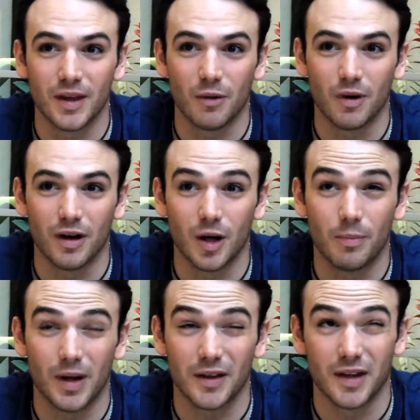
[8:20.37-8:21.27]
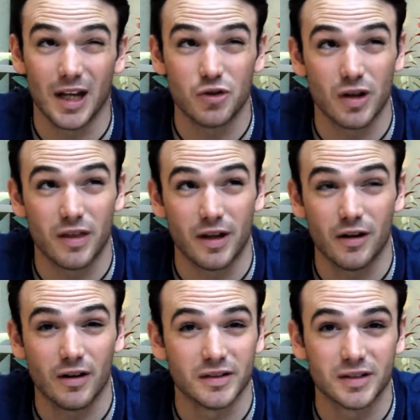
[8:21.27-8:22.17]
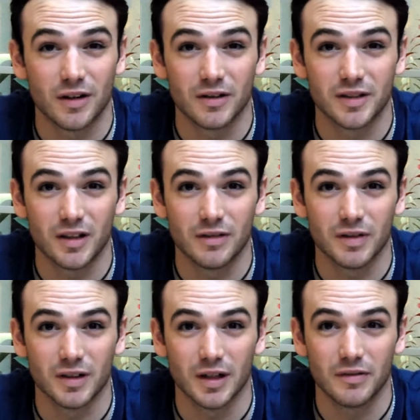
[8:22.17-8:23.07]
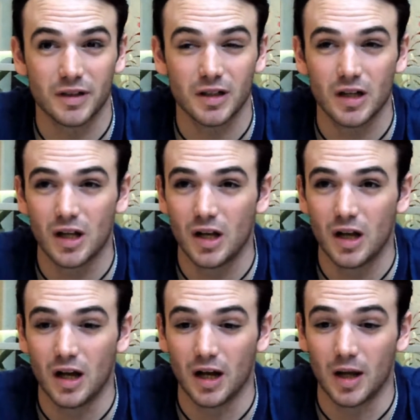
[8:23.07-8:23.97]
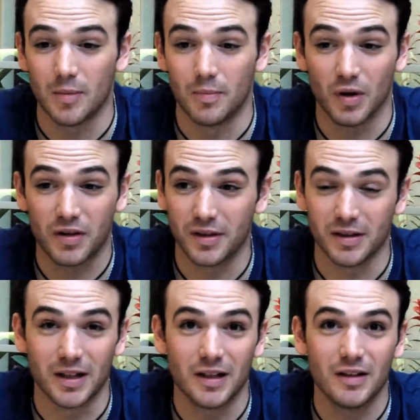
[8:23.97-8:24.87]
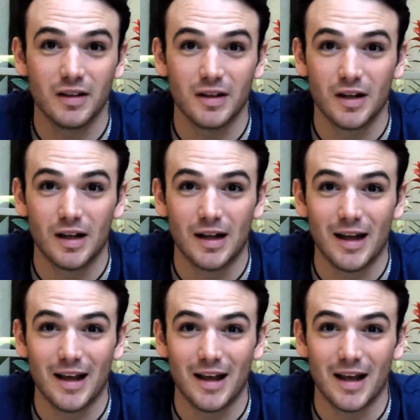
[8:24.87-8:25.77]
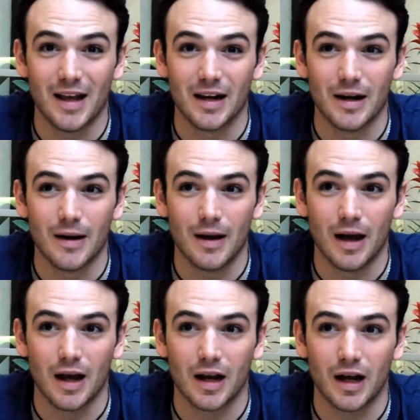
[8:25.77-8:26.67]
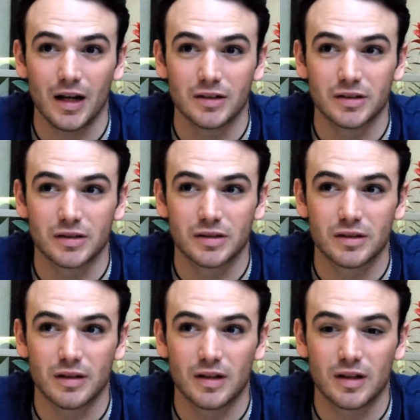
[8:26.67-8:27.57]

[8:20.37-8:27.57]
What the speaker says: that went up at the Adrian Theater in Center City in Philadelphia. I booked the lead, and I kind of just,